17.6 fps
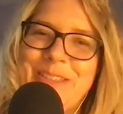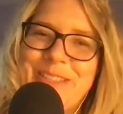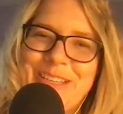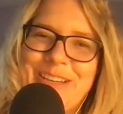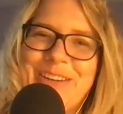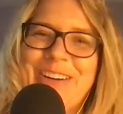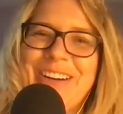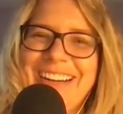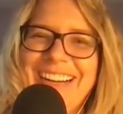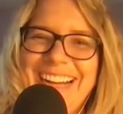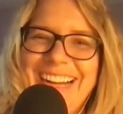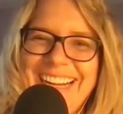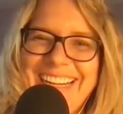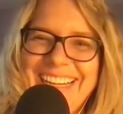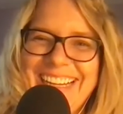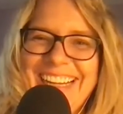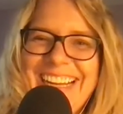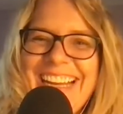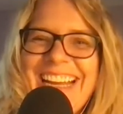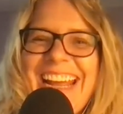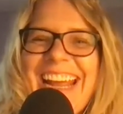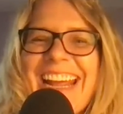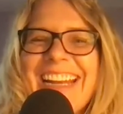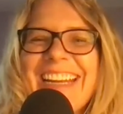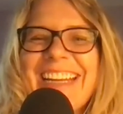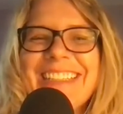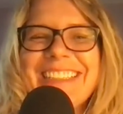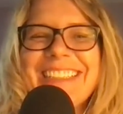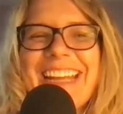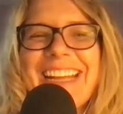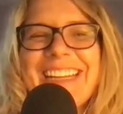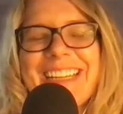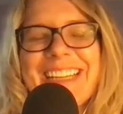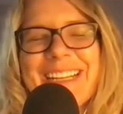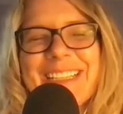So, and
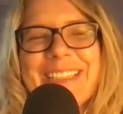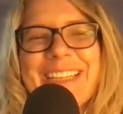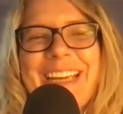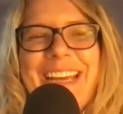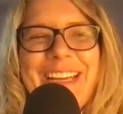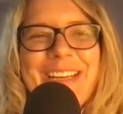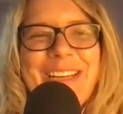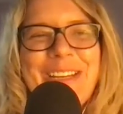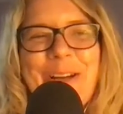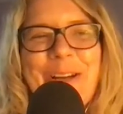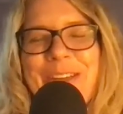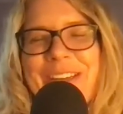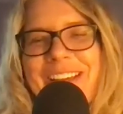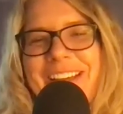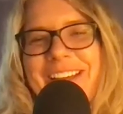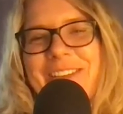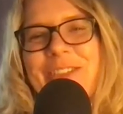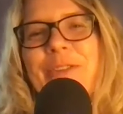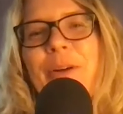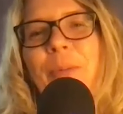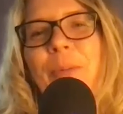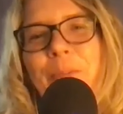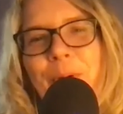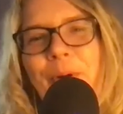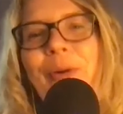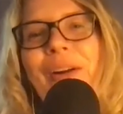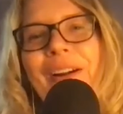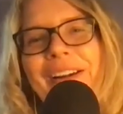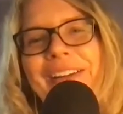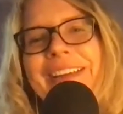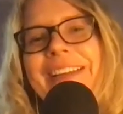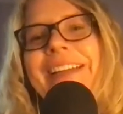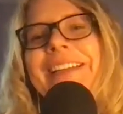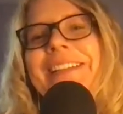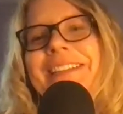it does, you get so
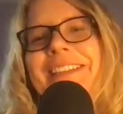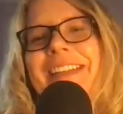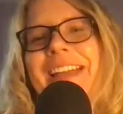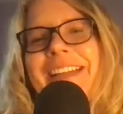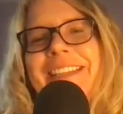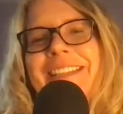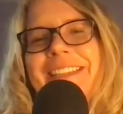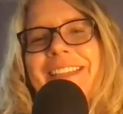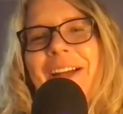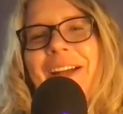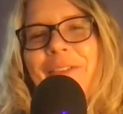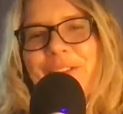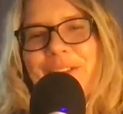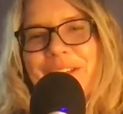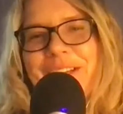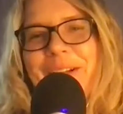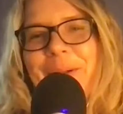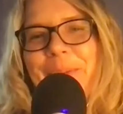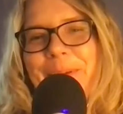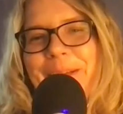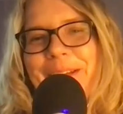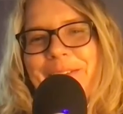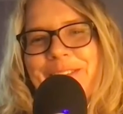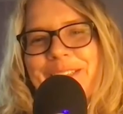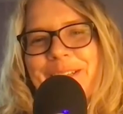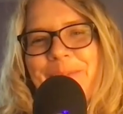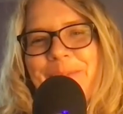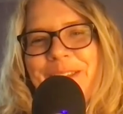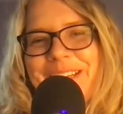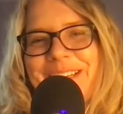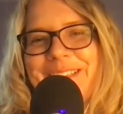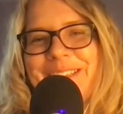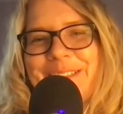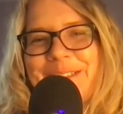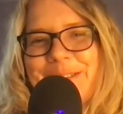bored. It's nice to have a little bit of
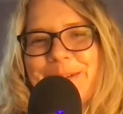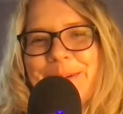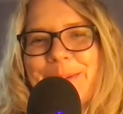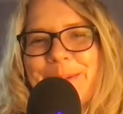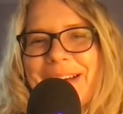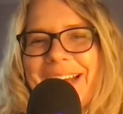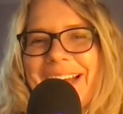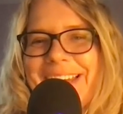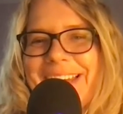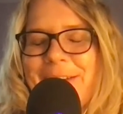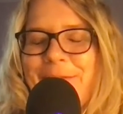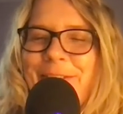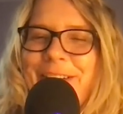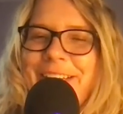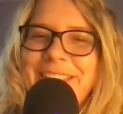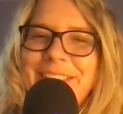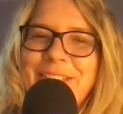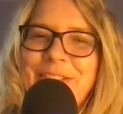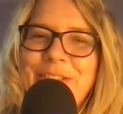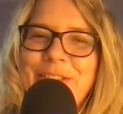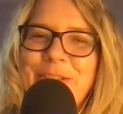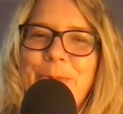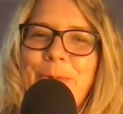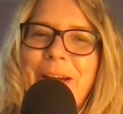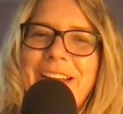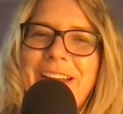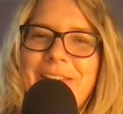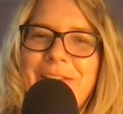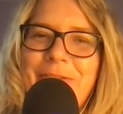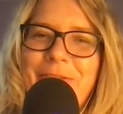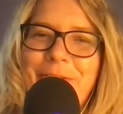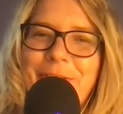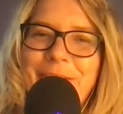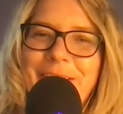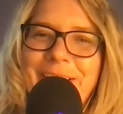something to do. And if it's just waiting
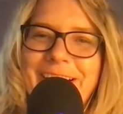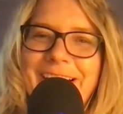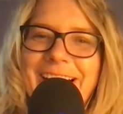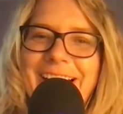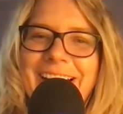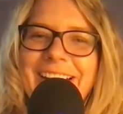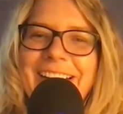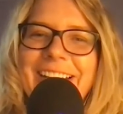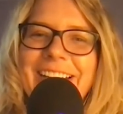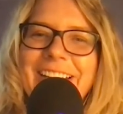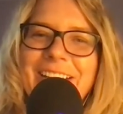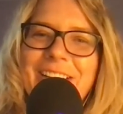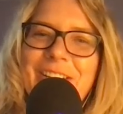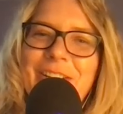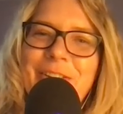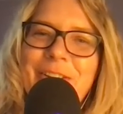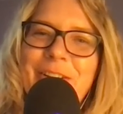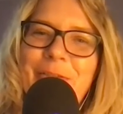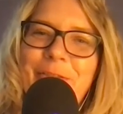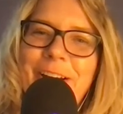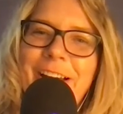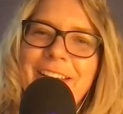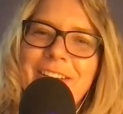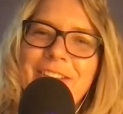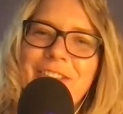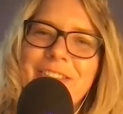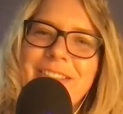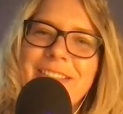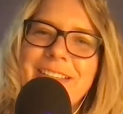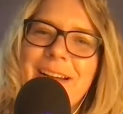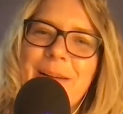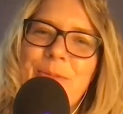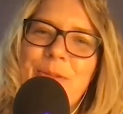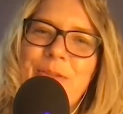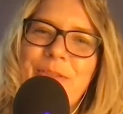for your nephrologist to
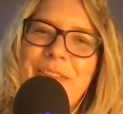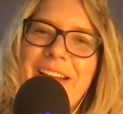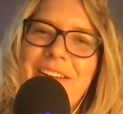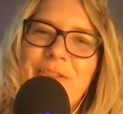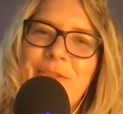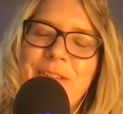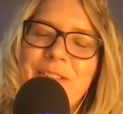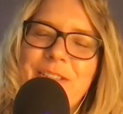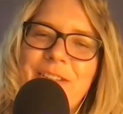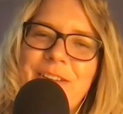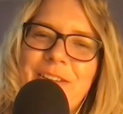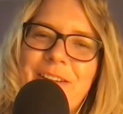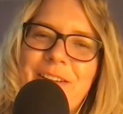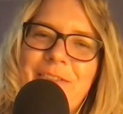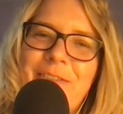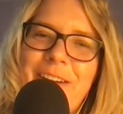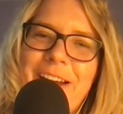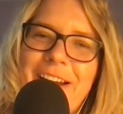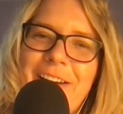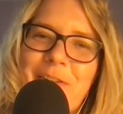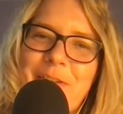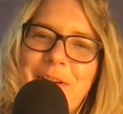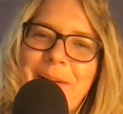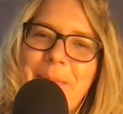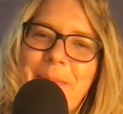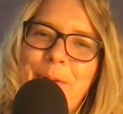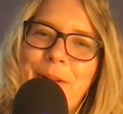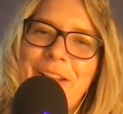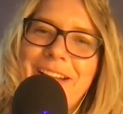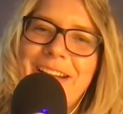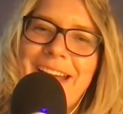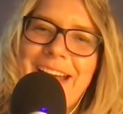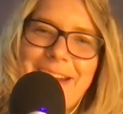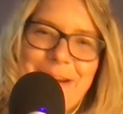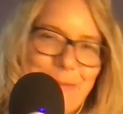come through that door so you can fire a
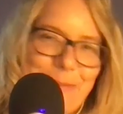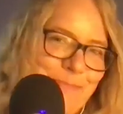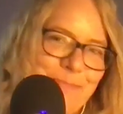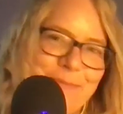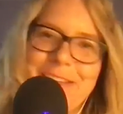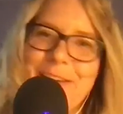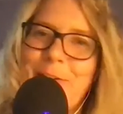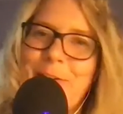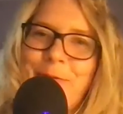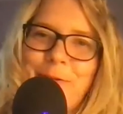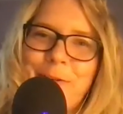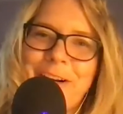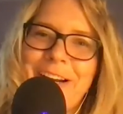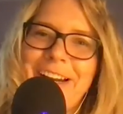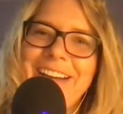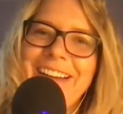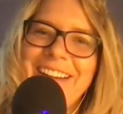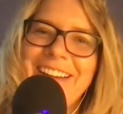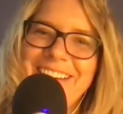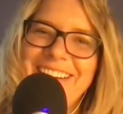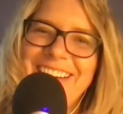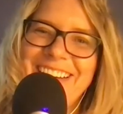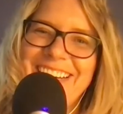bullet at him, go for it.